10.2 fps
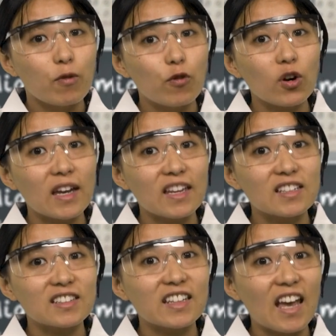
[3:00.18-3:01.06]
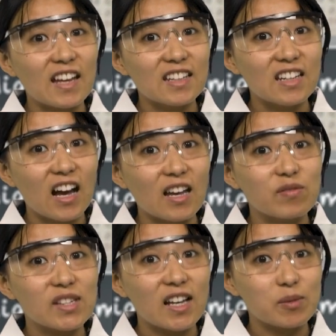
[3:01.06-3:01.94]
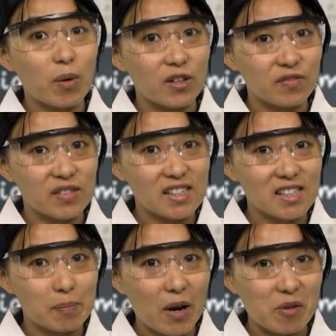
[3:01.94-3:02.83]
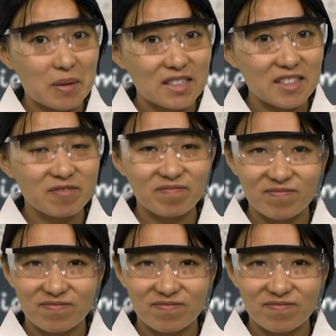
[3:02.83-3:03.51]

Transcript: before handling any knives as part of this experiment.